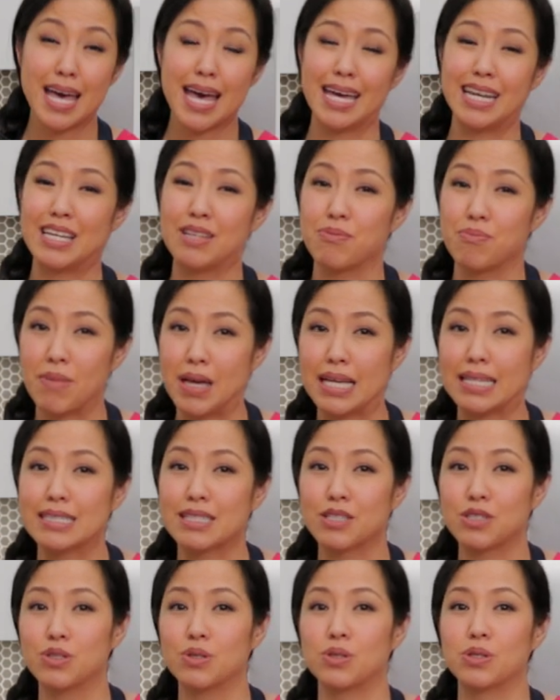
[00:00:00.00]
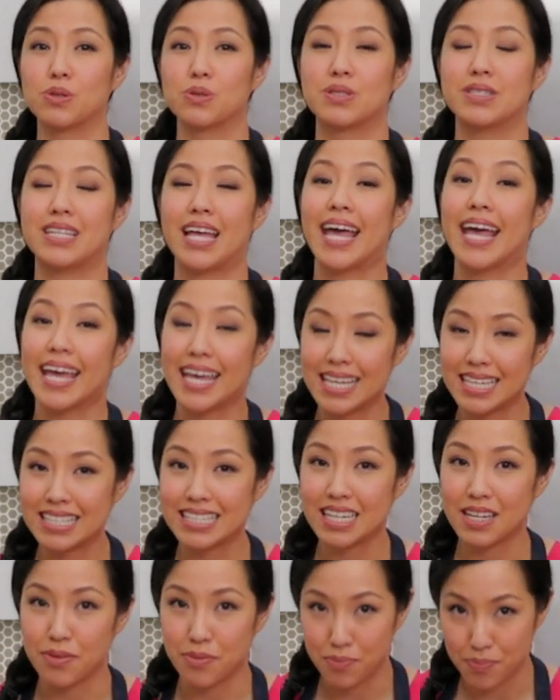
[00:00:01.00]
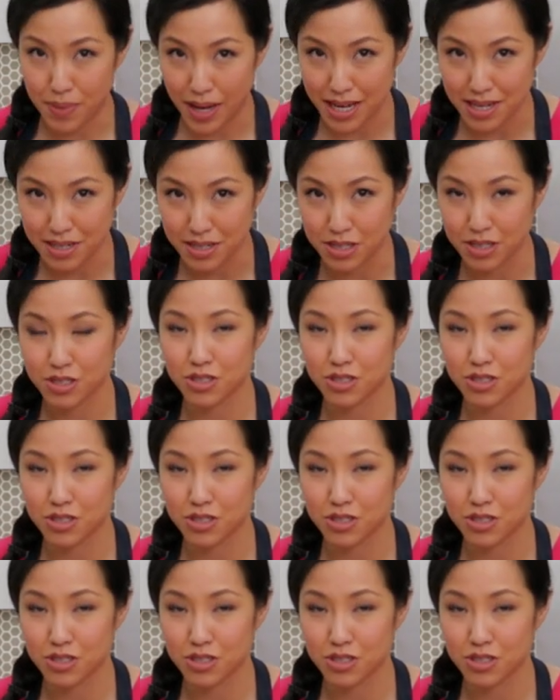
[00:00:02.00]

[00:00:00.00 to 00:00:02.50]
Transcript: and it makes the noodles taste better.